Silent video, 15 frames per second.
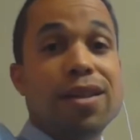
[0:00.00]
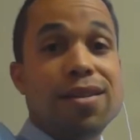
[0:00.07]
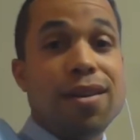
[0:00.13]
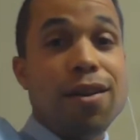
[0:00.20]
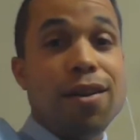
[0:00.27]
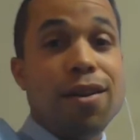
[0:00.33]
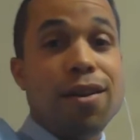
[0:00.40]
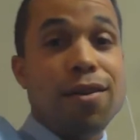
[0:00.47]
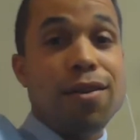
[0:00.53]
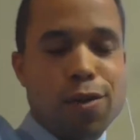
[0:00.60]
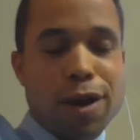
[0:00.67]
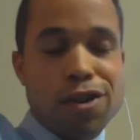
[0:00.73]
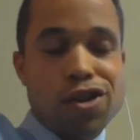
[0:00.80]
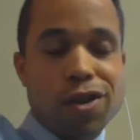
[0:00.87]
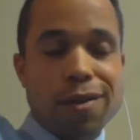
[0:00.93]
So that's another
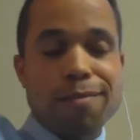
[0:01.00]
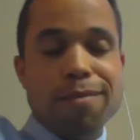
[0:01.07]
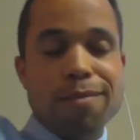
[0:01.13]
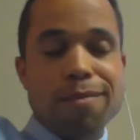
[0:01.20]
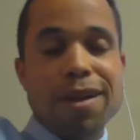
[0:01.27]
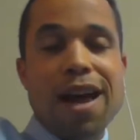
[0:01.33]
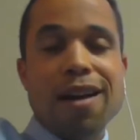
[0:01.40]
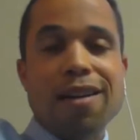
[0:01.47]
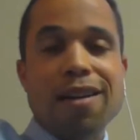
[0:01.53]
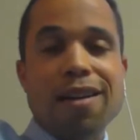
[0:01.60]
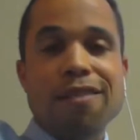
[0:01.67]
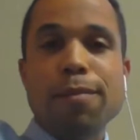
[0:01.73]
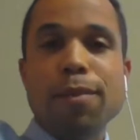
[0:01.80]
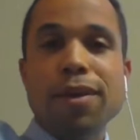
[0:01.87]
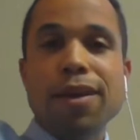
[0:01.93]
good question. A
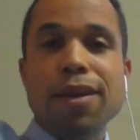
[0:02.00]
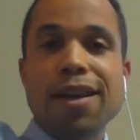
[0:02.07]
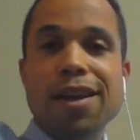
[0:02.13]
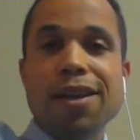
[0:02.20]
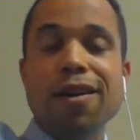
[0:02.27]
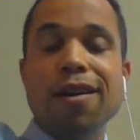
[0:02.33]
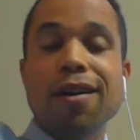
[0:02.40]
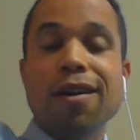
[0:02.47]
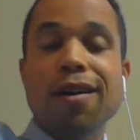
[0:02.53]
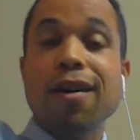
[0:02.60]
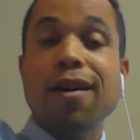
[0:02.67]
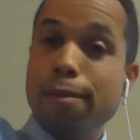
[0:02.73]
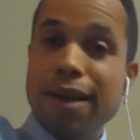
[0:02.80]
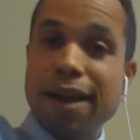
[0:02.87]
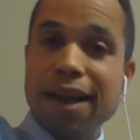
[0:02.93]
lot of people
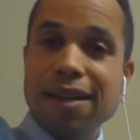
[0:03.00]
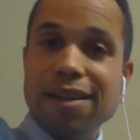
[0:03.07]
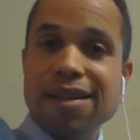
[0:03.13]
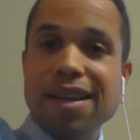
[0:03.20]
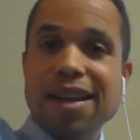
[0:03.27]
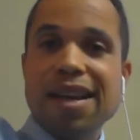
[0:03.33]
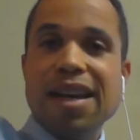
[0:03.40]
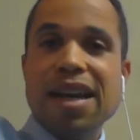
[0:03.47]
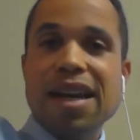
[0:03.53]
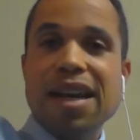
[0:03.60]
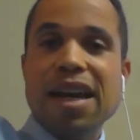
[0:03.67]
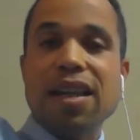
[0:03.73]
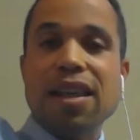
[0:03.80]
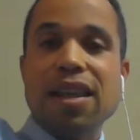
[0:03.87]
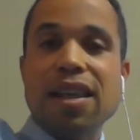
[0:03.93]
hear implant
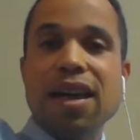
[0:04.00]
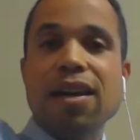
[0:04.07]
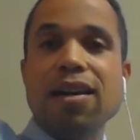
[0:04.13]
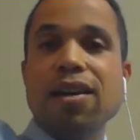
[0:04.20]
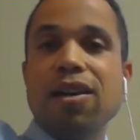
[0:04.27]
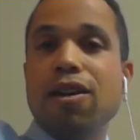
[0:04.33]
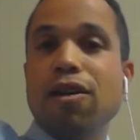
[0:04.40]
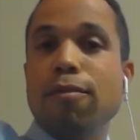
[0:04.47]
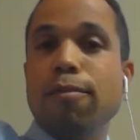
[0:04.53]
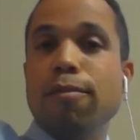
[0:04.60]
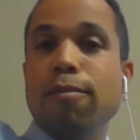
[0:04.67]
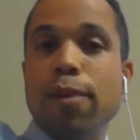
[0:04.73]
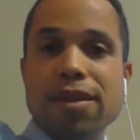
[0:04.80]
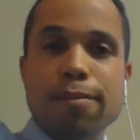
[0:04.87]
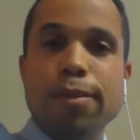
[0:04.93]
and think, you
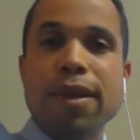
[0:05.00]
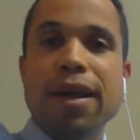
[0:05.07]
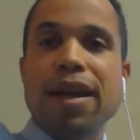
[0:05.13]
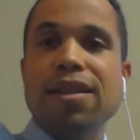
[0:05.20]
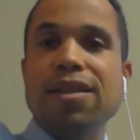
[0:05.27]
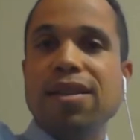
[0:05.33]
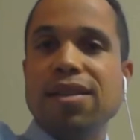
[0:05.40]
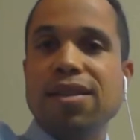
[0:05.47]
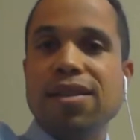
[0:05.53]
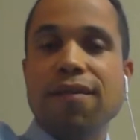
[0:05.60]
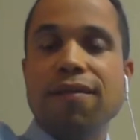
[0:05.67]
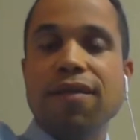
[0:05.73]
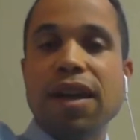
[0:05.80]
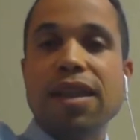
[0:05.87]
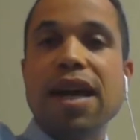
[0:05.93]
know, breast implants
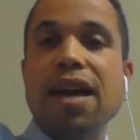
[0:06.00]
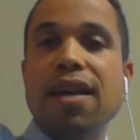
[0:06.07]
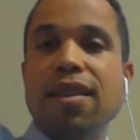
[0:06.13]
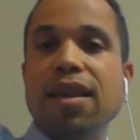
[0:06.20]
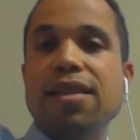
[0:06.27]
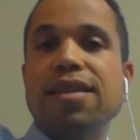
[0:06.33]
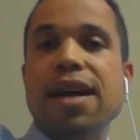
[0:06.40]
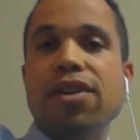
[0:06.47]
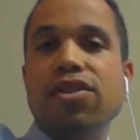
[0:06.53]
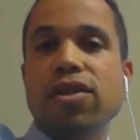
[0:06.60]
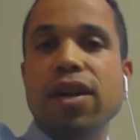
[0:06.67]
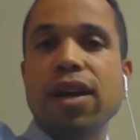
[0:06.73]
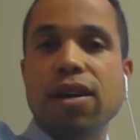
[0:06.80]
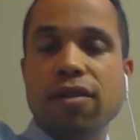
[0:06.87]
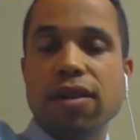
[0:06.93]
and stuff like that, that it's
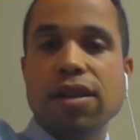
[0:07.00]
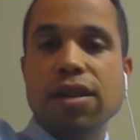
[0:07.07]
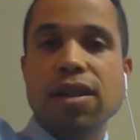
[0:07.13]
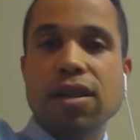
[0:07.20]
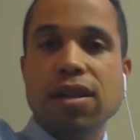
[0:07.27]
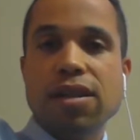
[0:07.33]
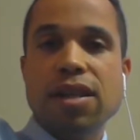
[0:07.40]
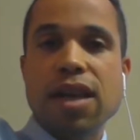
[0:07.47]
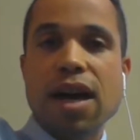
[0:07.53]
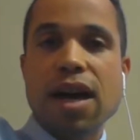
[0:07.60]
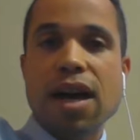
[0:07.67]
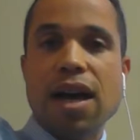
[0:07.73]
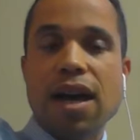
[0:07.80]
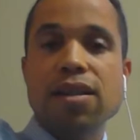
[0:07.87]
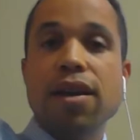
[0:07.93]
actually increasing the
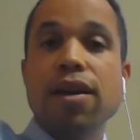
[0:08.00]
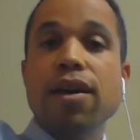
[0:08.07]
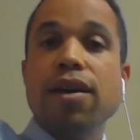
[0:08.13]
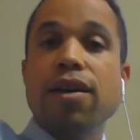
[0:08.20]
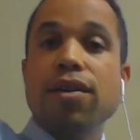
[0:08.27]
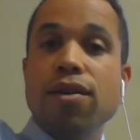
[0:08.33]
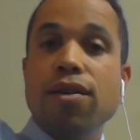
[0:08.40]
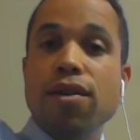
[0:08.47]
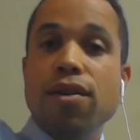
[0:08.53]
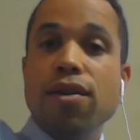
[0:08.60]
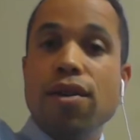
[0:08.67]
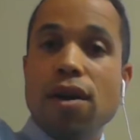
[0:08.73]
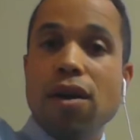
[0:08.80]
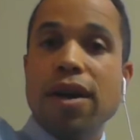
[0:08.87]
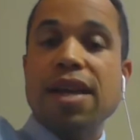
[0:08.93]
size.
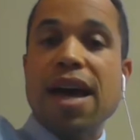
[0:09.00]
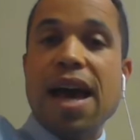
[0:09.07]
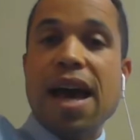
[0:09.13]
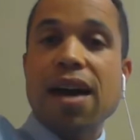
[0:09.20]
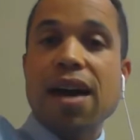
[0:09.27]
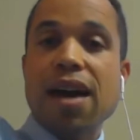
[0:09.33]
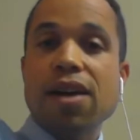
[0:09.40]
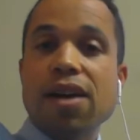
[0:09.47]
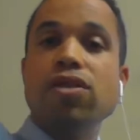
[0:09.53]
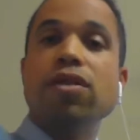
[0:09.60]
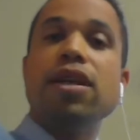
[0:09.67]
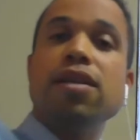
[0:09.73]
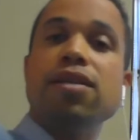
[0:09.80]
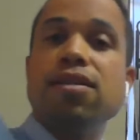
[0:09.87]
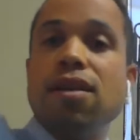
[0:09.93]
No, it's
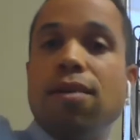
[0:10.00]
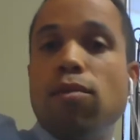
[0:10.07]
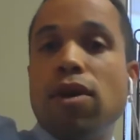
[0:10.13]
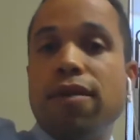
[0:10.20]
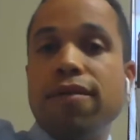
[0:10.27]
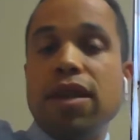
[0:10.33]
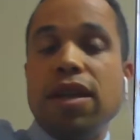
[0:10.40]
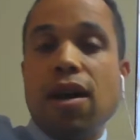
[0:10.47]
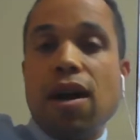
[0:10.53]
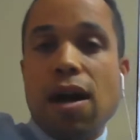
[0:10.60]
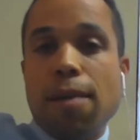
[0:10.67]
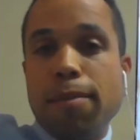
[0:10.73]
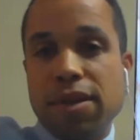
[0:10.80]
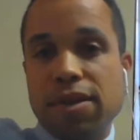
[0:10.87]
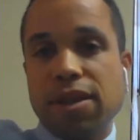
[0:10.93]
actually somewhat of
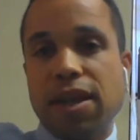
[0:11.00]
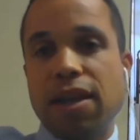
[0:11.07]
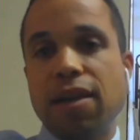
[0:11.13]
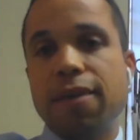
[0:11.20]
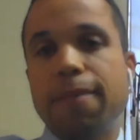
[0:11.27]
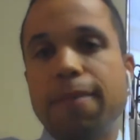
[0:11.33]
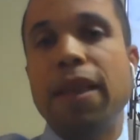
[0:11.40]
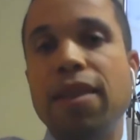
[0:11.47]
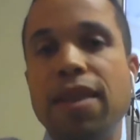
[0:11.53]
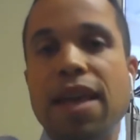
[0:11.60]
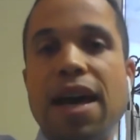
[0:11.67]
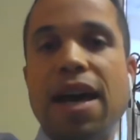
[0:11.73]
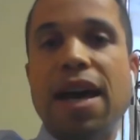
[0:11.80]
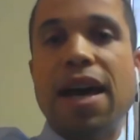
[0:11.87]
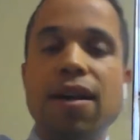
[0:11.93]
the opposite,
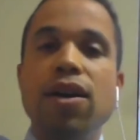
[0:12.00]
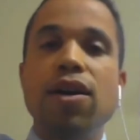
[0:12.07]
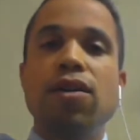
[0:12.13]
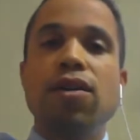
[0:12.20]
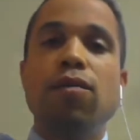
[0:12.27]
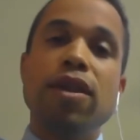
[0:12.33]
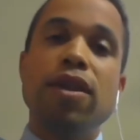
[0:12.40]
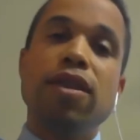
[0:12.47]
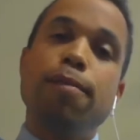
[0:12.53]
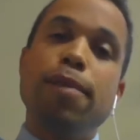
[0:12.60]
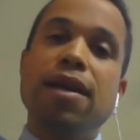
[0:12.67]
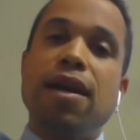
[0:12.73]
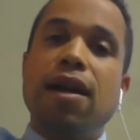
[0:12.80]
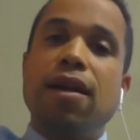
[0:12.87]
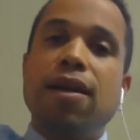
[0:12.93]
in that
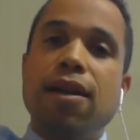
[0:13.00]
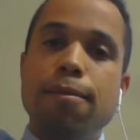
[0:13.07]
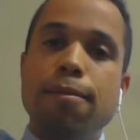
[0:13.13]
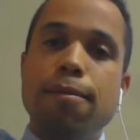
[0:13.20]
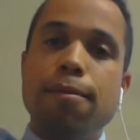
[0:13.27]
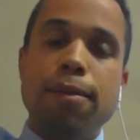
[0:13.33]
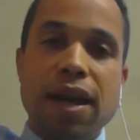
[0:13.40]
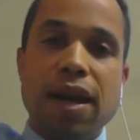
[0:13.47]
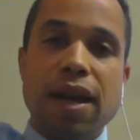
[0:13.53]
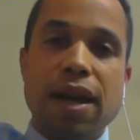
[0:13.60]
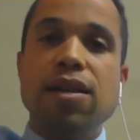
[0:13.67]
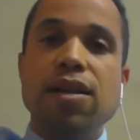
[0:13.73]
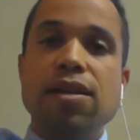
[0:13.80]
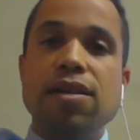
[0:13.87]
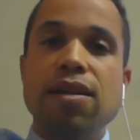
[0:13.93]
with a penile
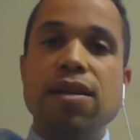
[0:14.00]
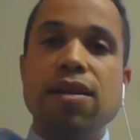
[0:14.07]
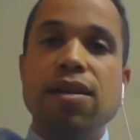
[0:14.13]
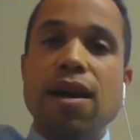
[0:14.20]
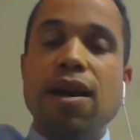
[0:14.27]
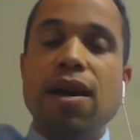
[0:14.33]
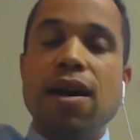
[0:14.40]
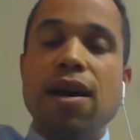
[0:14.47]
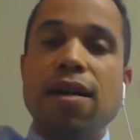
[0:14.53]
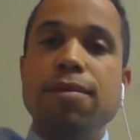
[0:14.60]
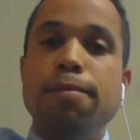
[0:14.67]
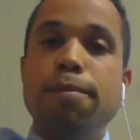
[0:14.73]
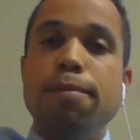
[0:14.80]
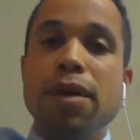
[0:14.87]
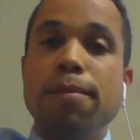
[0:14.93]
implant,
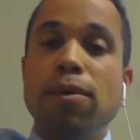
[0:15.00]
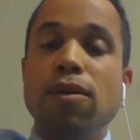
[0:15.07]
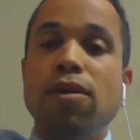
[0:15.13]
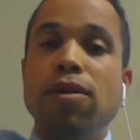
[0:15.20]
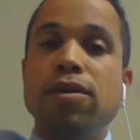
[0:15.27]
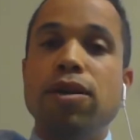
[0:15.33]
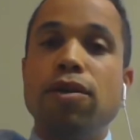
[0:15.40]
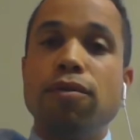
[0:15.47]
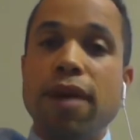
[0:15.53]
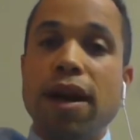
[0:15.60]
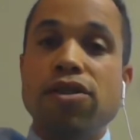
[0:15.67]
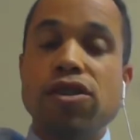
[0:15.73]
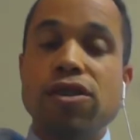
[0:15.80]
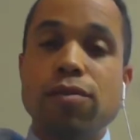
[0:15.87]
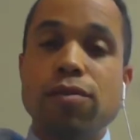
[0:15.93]
sometimes people's
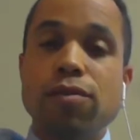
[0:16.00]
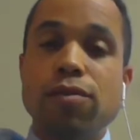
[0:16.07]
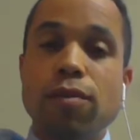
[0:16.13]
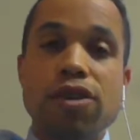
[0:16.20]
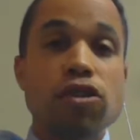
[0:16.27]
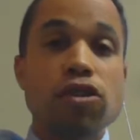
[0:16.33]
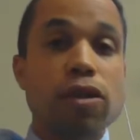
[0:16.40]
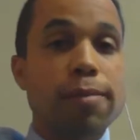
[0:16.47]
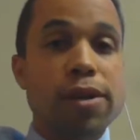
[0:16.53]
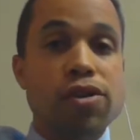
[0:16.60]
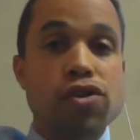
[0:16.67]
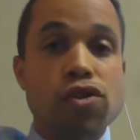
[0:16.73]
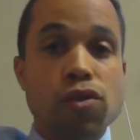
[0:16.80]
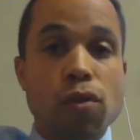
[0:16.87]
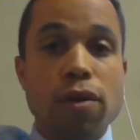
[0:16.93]
erections will
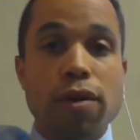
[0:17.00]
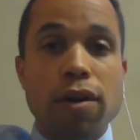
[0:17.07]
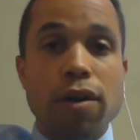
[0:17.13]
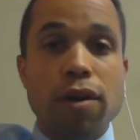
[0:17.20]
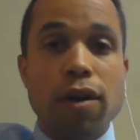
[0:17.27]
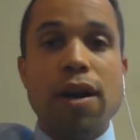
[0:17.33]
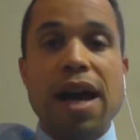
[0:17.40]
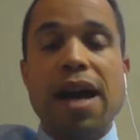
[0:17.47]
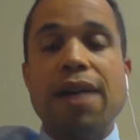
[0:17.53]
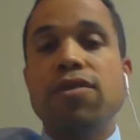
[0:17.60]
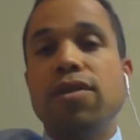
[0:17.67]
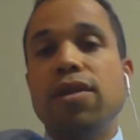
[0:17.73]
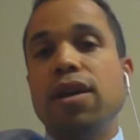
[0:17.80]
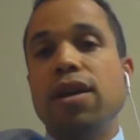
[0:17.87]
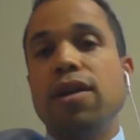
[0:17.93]
actually be shorter
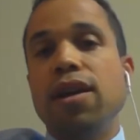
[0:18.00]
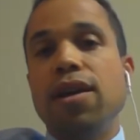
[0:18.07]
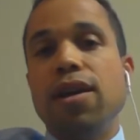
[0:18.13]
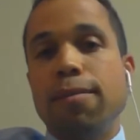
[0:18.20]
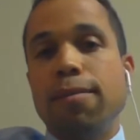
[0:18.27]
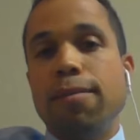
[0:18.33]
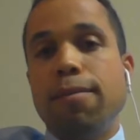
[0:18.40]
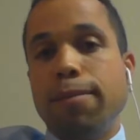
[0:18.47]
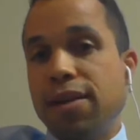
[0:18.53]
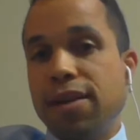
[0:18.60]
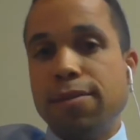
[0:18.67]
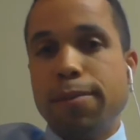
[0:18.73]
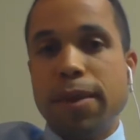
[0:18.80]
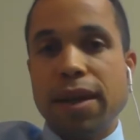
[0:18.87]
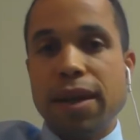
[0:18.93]
after the
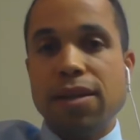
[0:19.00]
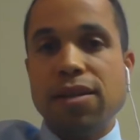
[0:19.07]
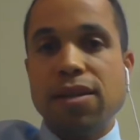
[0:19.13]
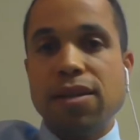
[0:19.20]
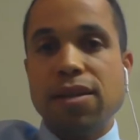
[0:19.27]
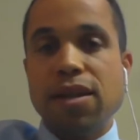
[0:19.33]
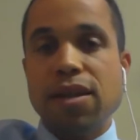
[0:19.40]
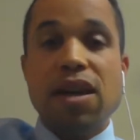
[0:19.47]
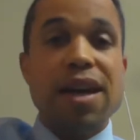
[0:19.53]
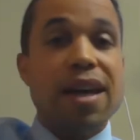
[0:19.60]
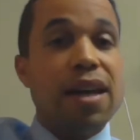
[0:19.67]
implant is placed.